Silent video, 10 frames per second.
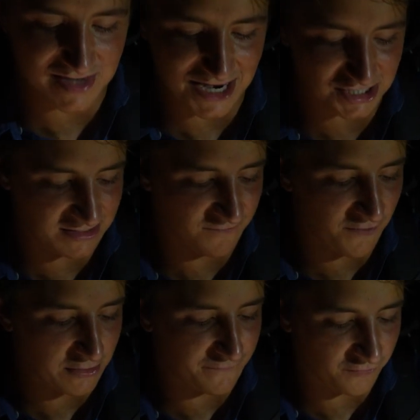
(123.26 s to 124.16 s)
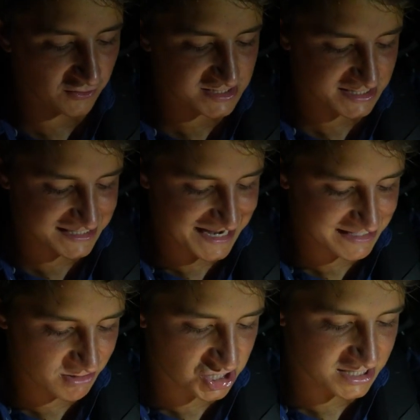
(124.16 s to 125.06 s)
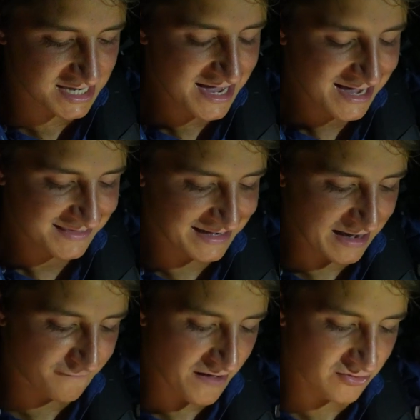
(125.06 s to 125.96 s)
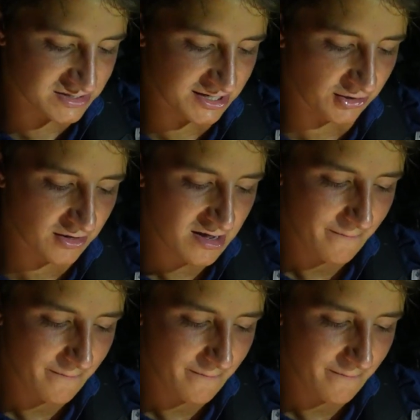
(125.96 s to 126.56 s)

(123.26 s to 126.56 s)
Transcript: is actually the very first snake species that I found here.